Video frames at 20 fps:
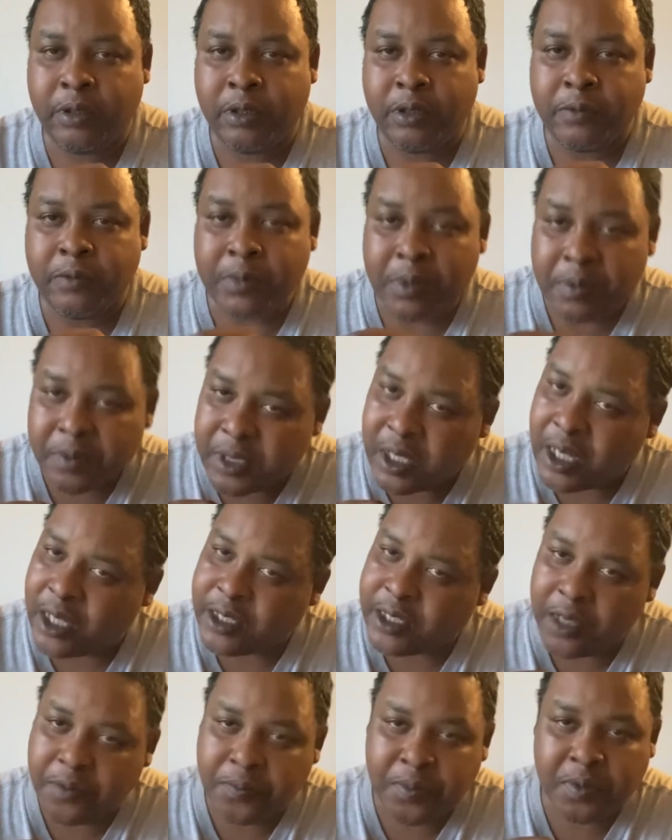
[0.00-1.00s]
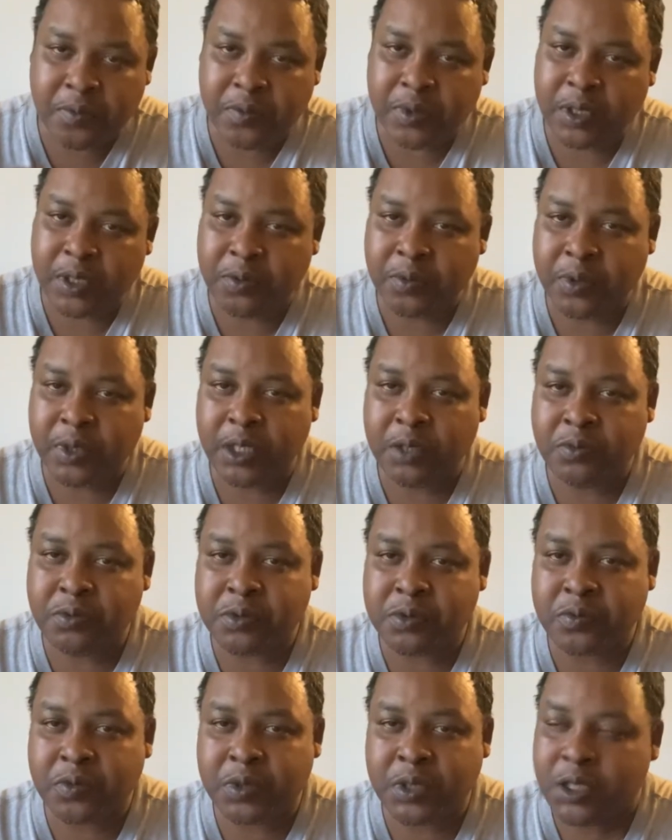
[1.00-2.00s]
Remember Kanye when he when he was
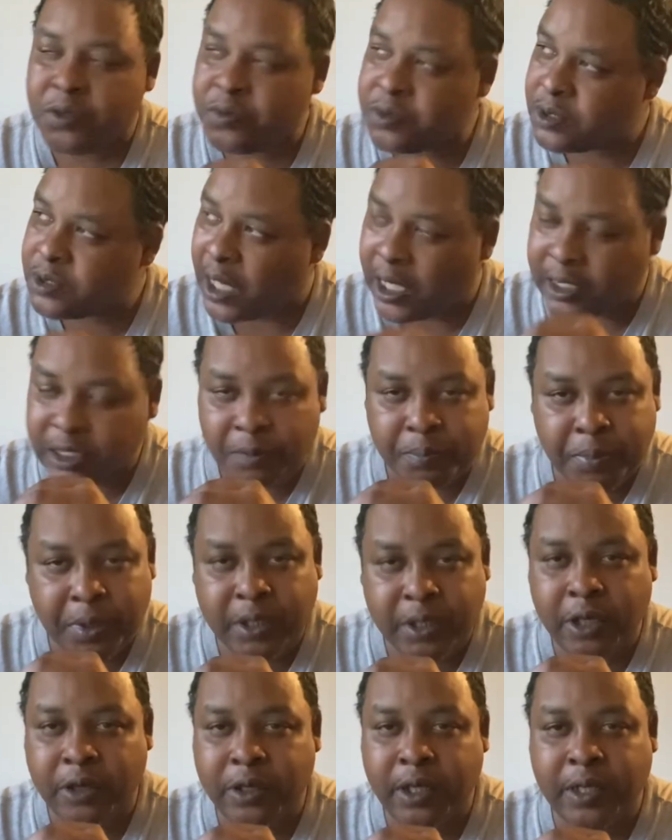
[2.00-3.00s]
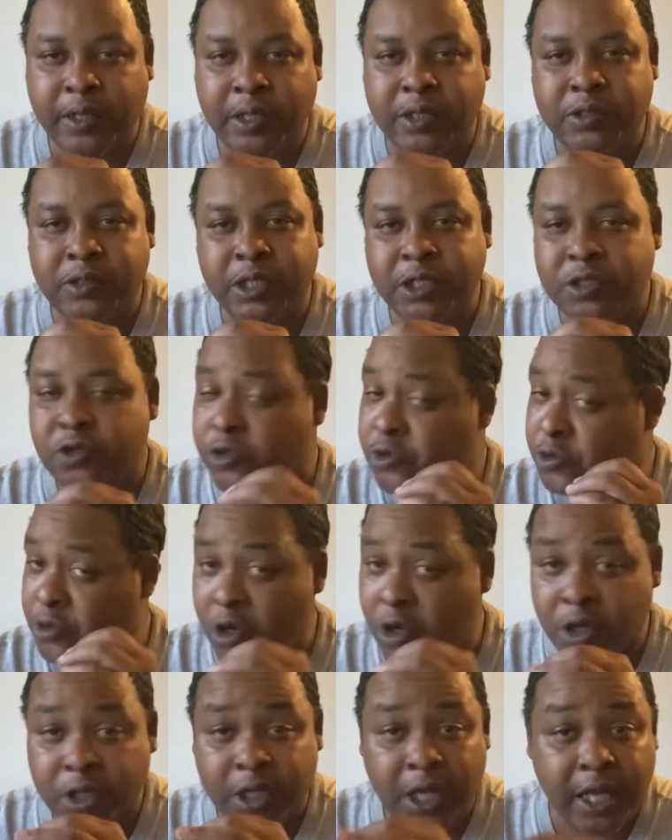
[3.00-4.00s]
when he was locked up in there, he he started doing
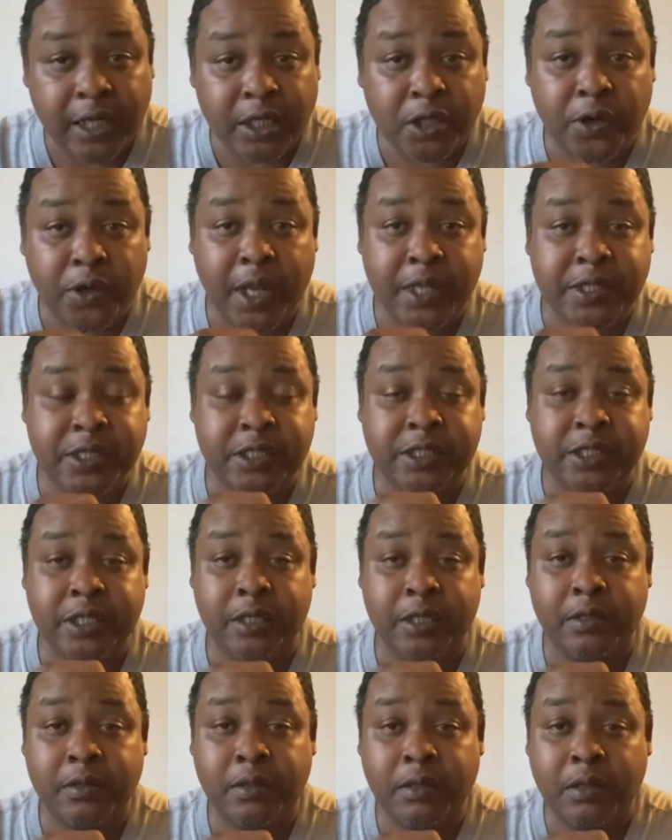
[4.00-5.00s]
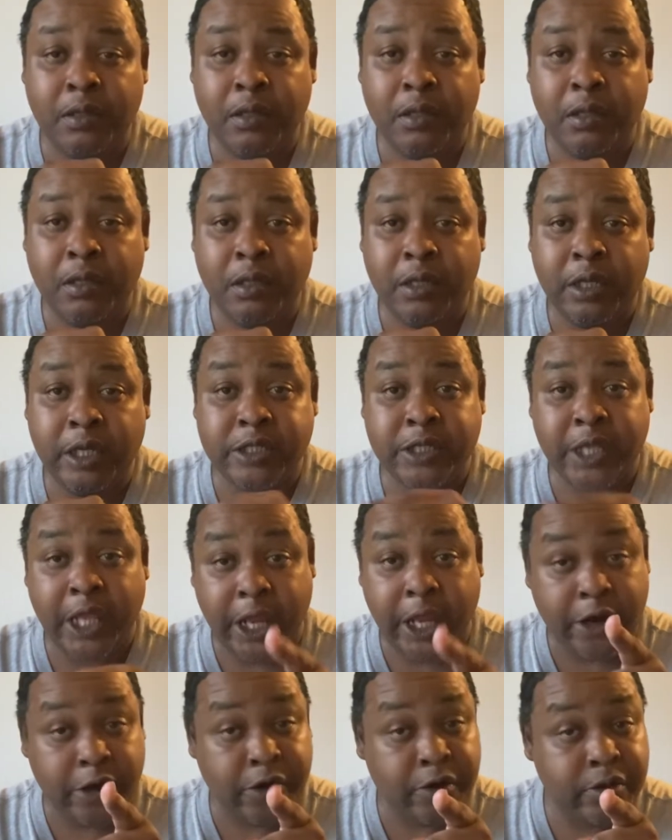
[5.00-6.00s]
all kind of crazy shit. His
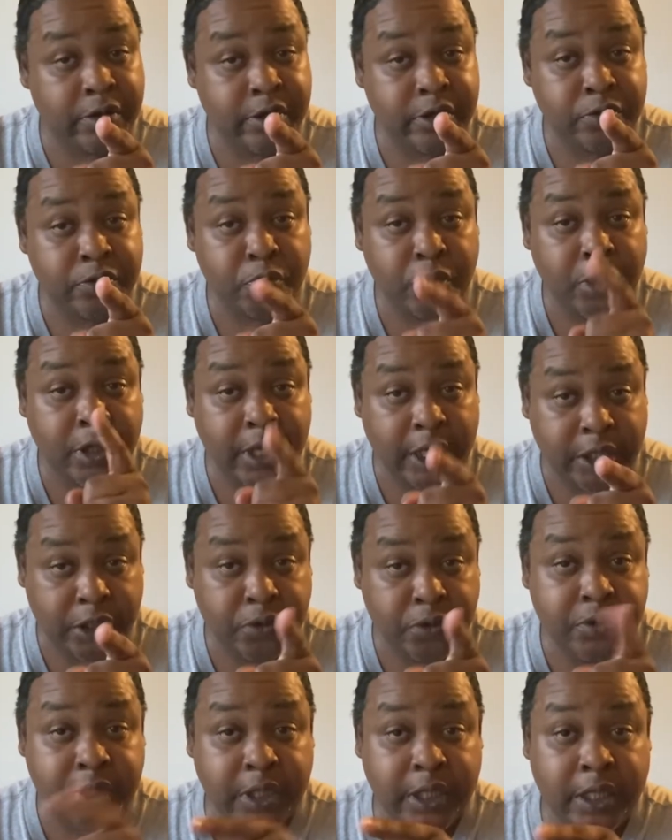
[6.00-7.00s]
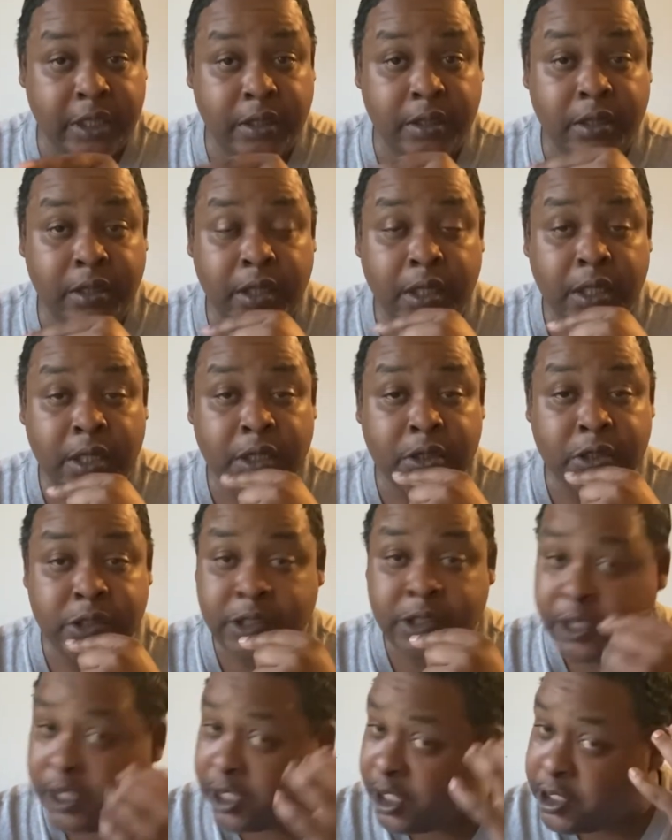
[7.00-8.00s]
hair is one like you did. You
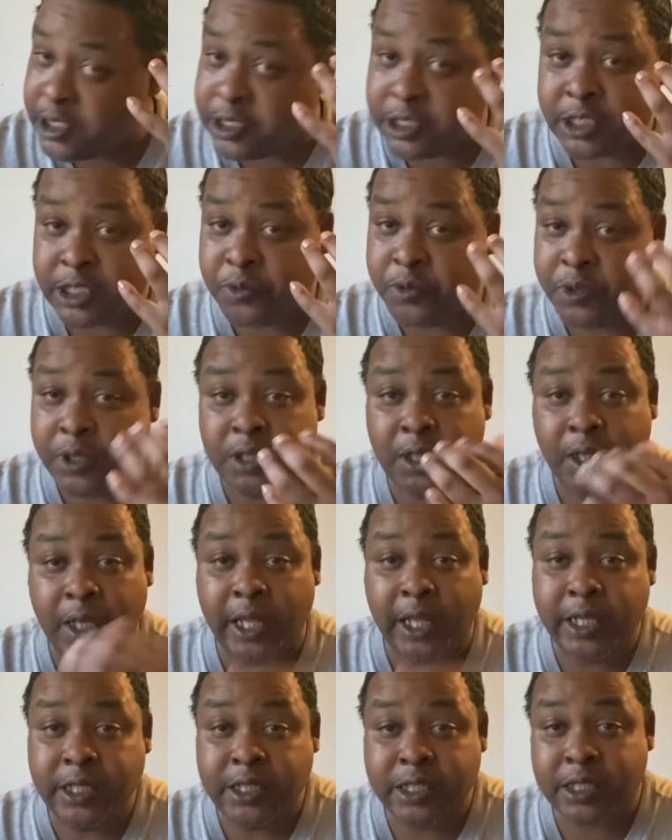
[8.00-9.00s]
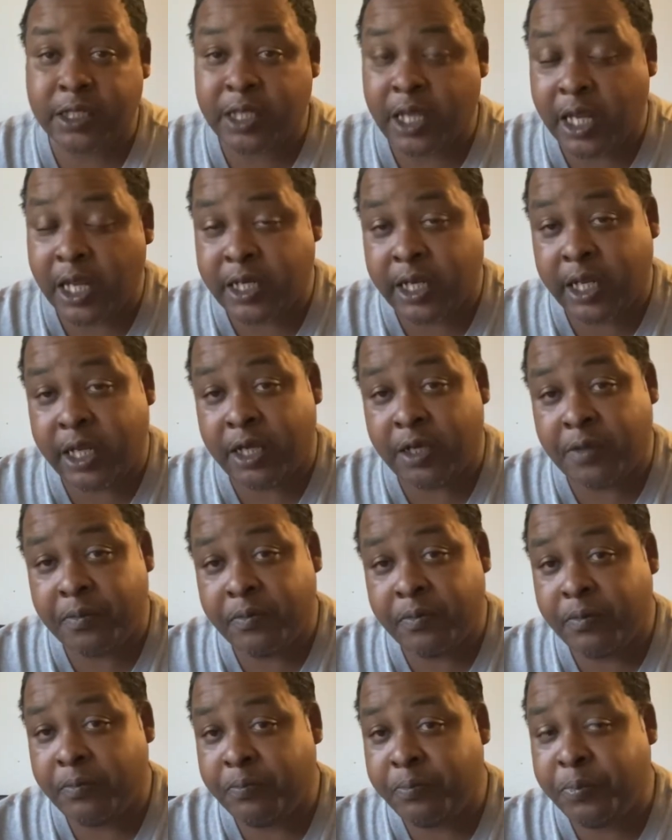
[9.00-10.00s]
see the other shit when he looked like he just goddamn
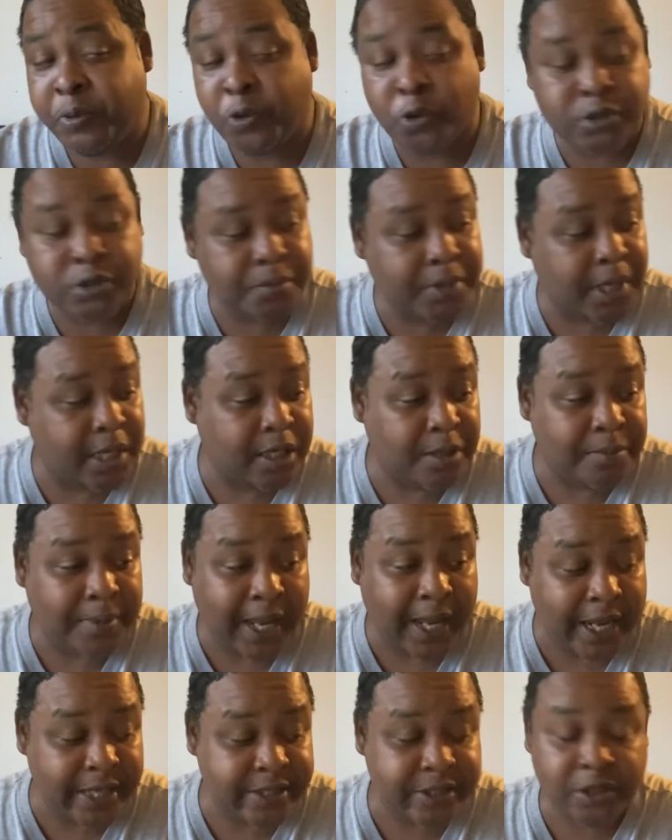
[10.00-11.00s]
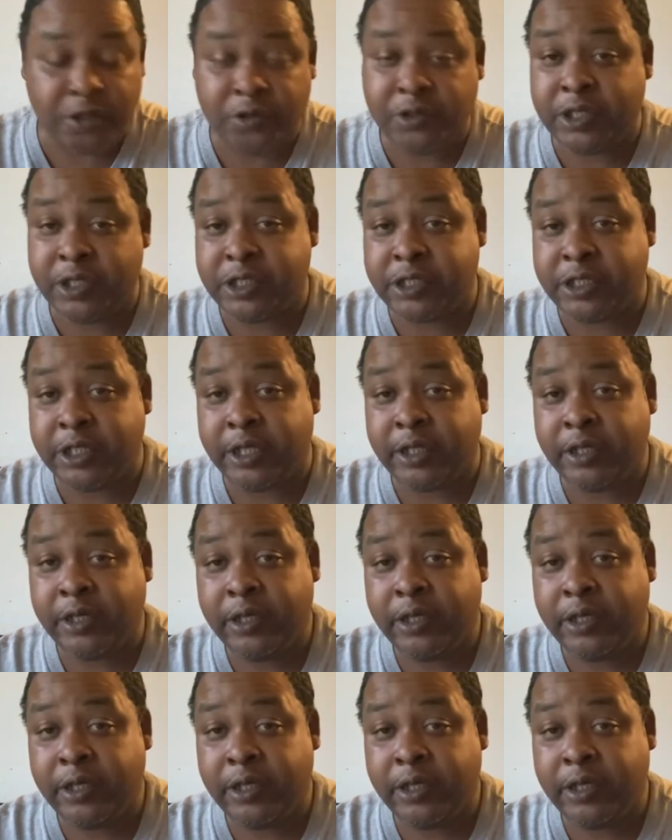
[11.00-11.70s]
poured some goddamn acid on his shit.